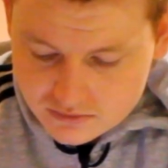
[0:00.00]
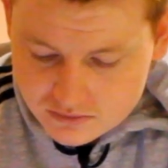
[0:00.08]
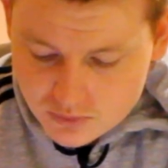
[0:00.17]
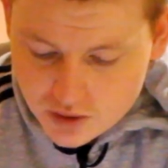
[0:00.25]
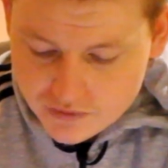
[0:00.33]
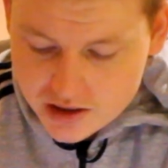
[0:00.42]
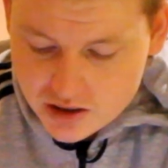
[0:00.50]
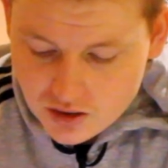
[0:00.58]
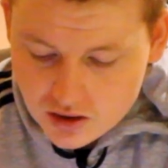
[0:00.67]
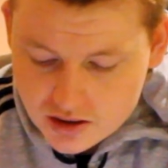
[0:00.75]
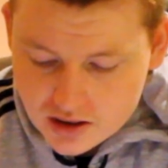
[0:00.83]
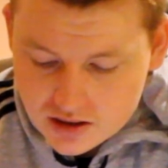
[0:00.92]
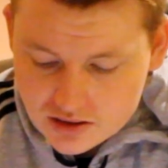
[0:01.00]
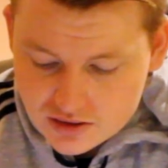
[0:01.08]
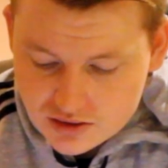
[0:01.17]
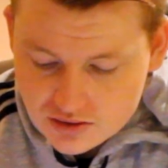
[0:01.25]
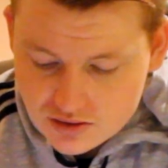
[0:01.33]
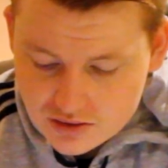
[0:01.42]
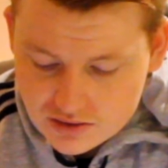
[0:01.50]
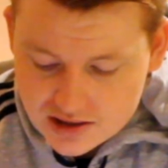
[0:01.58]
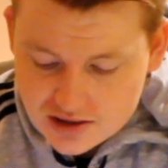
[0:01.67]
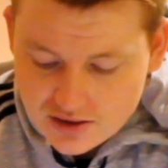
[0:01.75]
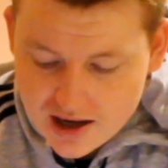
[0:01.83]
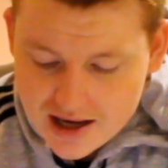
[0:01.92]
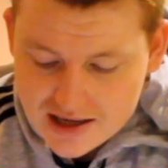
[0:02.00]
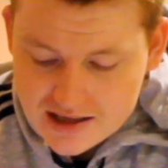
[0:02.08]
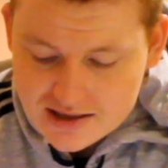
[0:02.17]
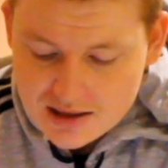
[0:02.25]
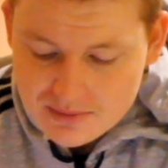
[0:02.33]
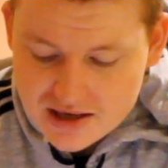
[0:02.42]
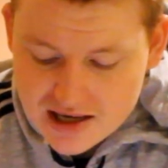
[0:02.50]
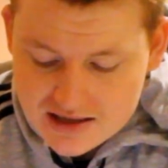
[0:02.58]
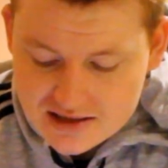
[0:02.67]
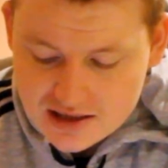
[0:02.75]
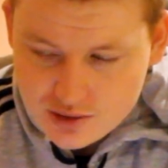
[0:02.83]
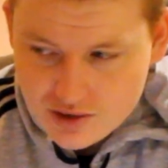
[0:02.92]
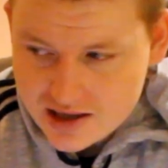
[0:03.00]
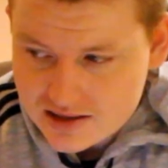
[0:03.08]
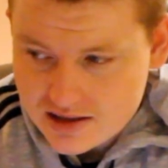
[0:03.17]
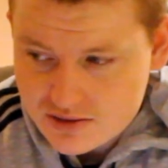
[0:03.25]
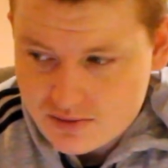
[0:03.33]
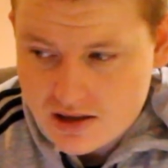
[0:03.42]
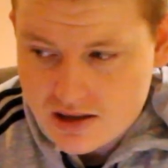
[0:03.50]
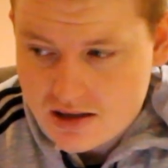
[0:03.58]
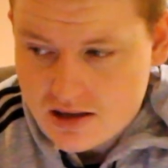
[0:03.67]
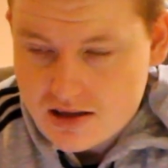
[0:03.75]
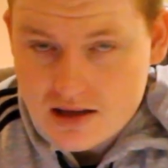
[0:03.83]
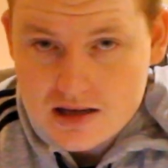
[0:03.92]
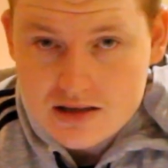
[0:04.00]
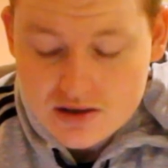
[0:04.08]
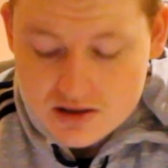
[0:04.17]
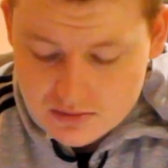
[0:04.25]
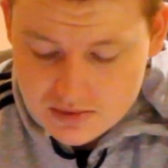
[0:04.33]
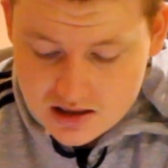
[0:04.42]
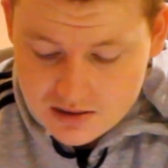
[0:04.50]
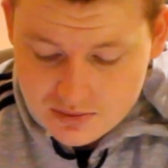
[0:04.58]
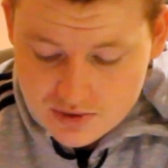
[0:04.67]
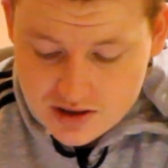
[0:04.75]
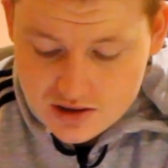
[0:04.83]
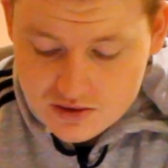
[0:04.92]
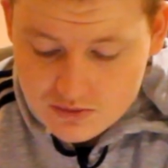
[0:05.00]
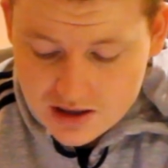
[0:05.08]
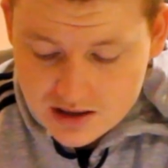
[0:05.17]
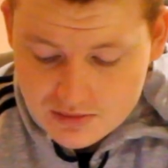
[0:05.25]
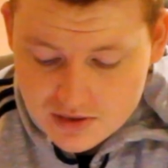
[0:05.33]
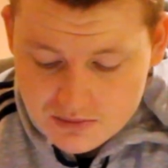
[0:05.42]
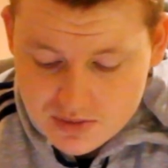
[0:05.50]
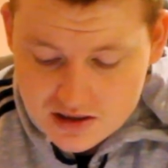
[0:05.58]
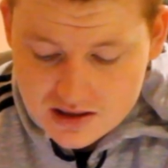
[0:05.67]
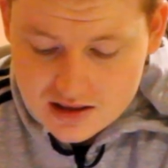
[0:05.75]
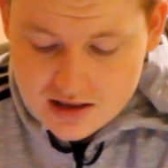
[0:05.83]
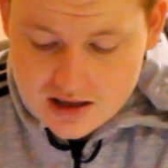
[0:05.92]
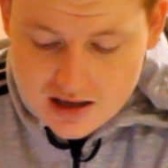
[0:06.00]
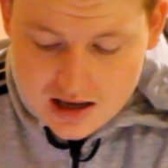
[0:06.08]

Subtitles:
Moving on to the Tigers up against the Knights. This one is going to be a pretty good one in my opinion.